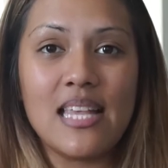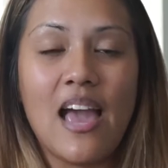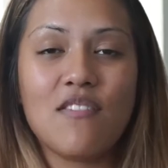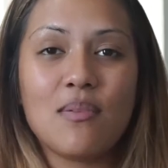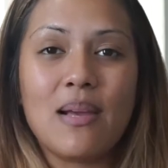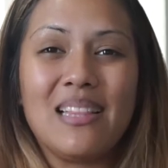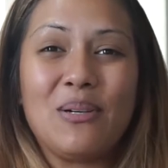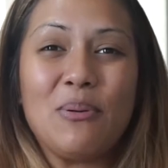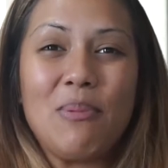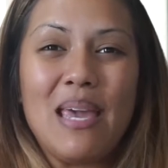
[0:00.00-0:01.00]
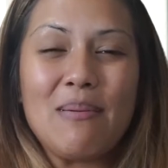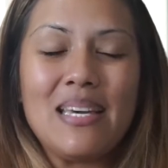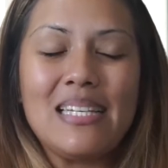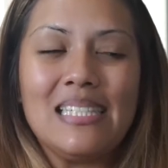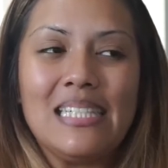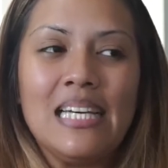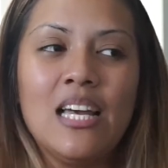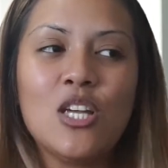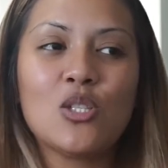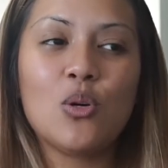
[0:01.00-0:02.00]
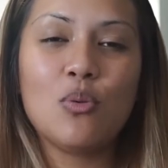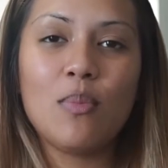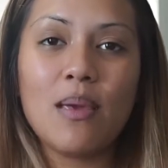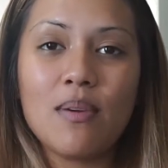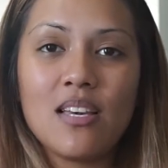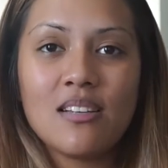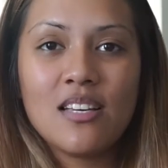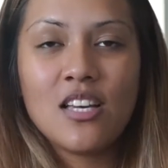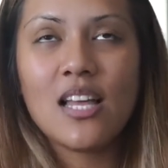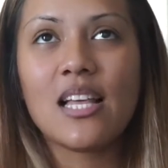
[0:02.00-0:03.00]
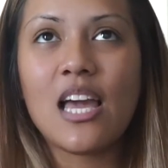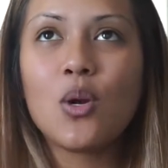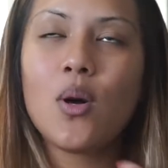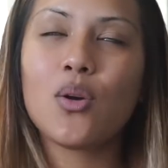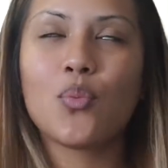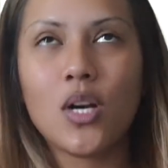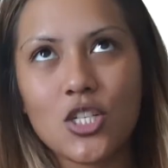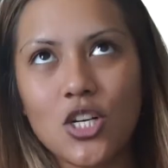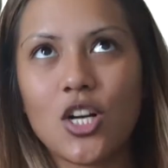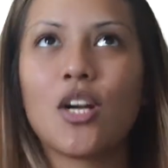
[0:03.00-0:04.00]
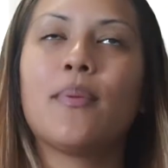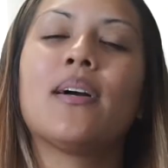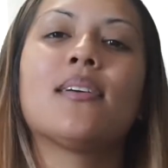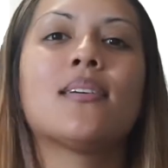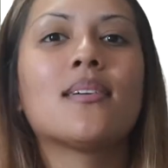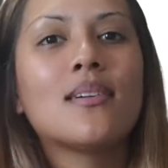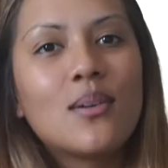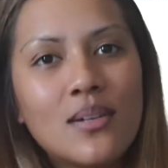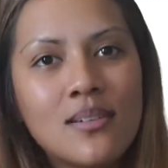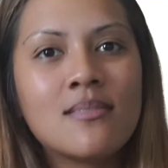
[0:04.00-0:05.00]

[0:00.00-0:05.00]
is having my little baby. So maybe, like I don't wanna rush her, but you know,